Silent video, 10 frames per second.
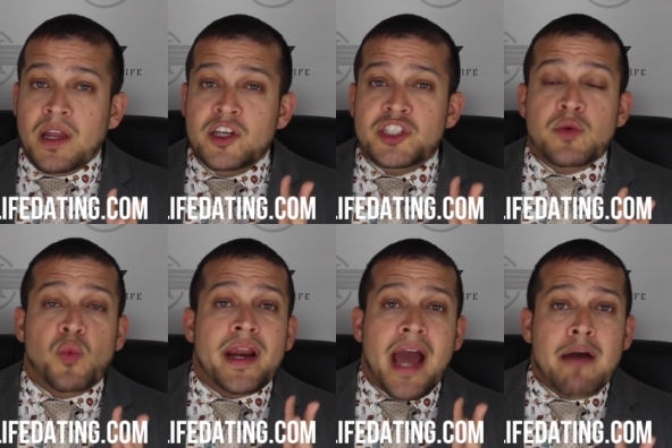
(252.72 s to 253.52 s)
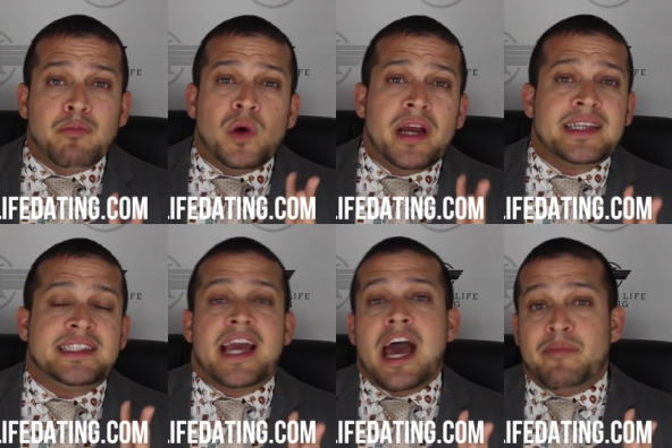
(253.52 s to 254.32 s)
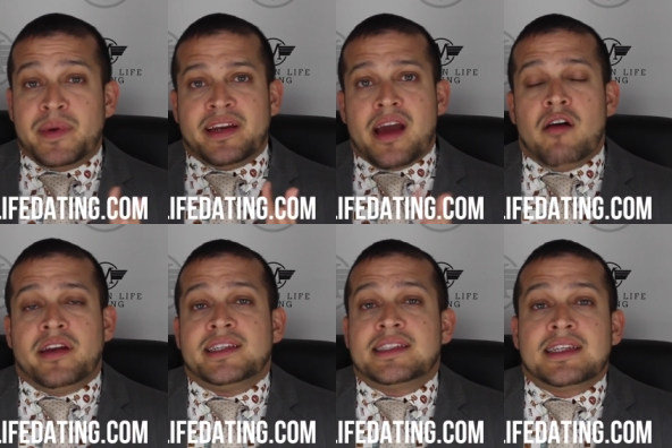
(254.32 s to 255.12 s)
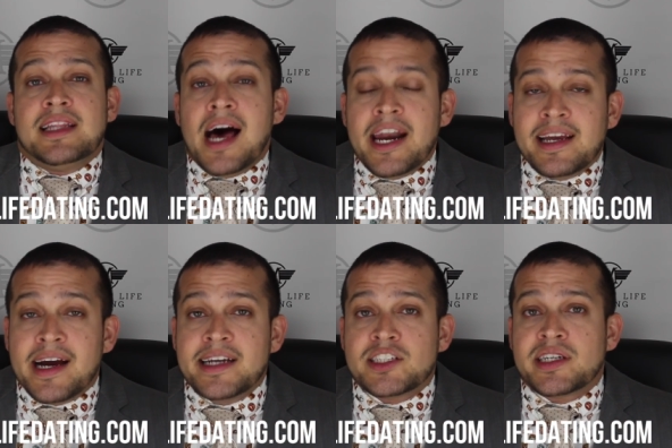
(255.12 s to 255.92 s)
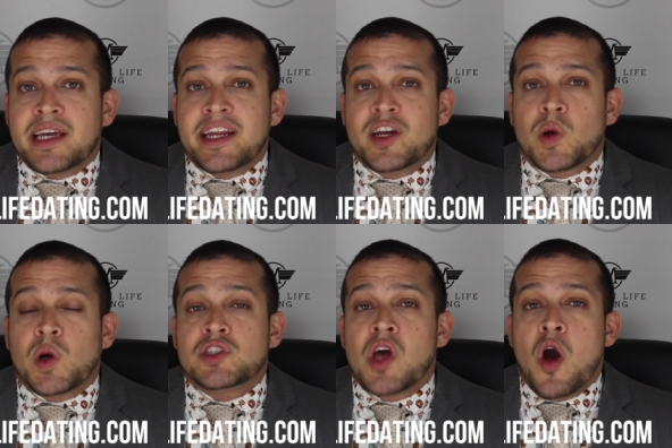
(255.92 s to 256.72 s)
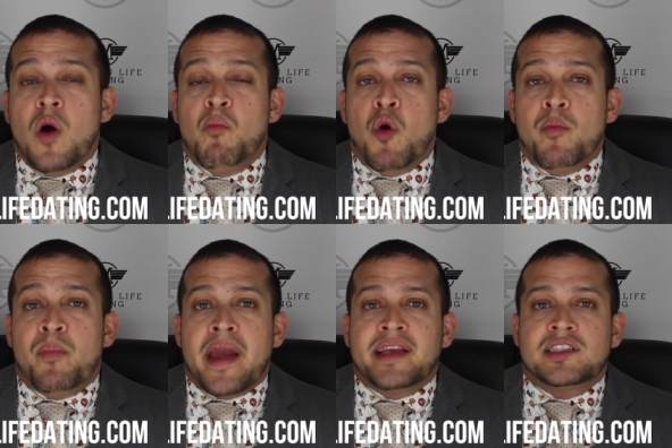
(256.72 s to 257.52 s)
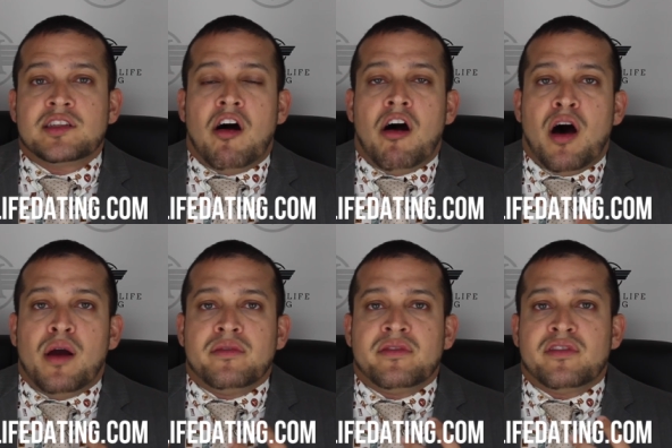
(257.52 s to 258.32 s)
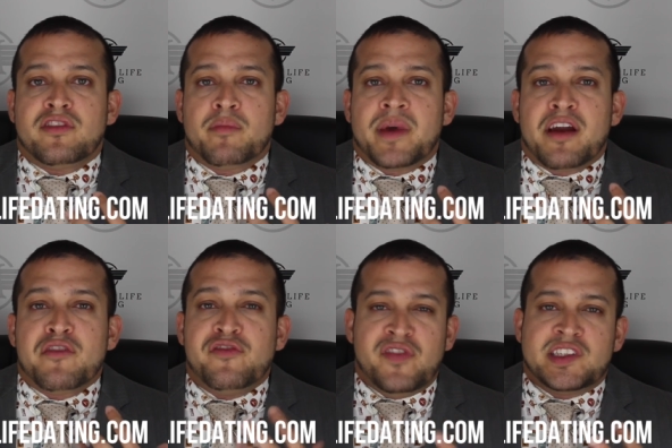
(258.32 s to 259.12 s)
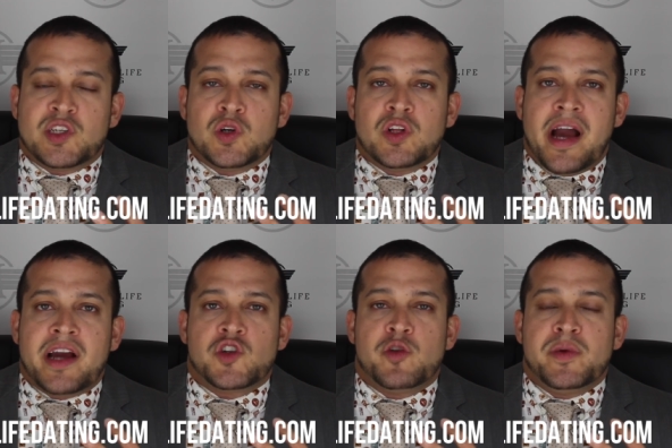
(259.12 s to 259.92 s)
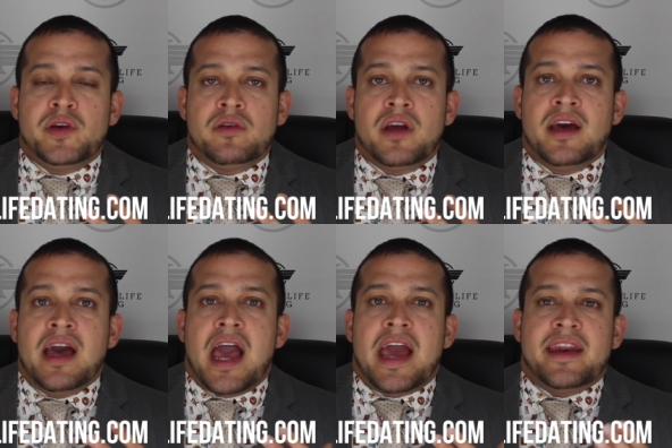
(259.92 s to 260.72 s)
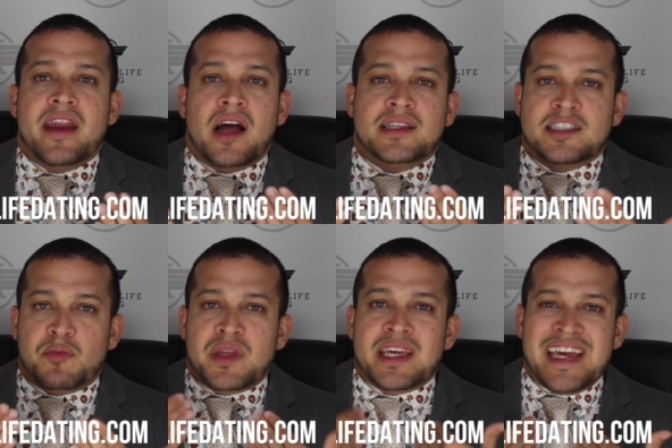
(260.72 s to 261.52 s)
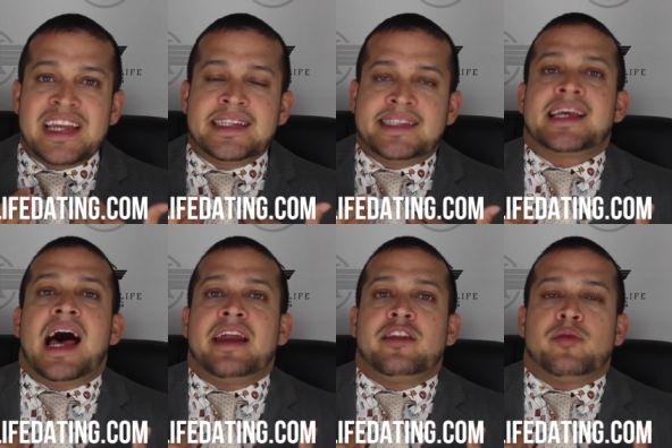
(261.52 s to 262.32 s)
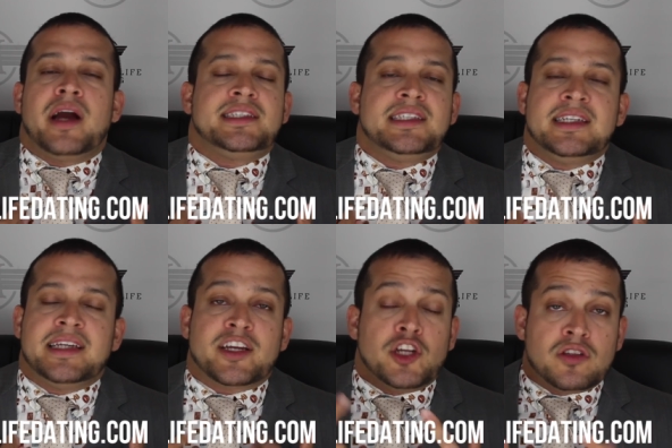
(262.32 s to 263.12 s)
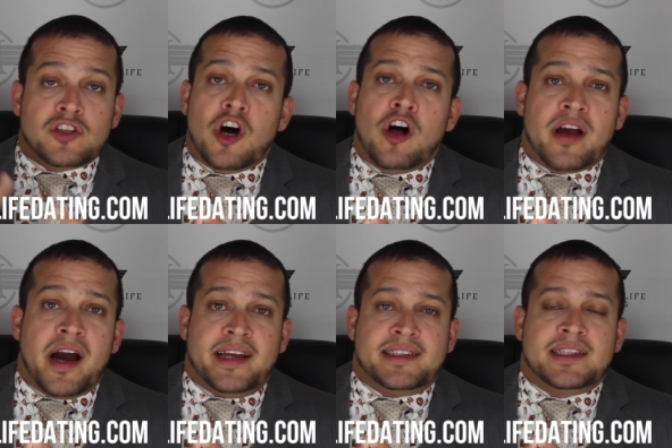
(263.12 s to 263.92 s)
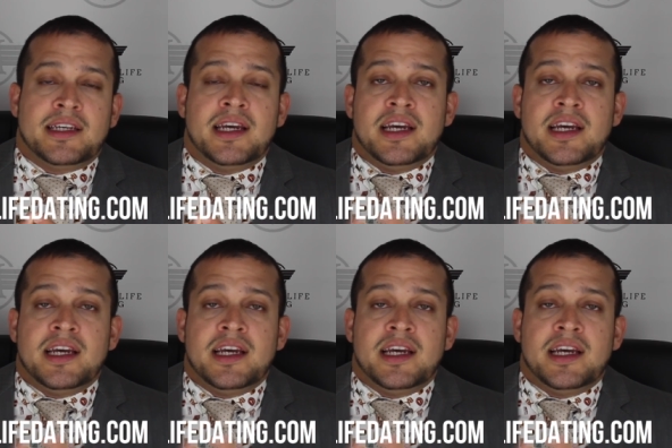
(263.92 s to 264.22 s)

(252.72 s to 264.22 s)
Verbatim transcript: you see what hap- what I see happening nowadays is a lot of guys are getting girls more based on some kind of physical attribute and not something inside of them. I see, like, you know, tall guys,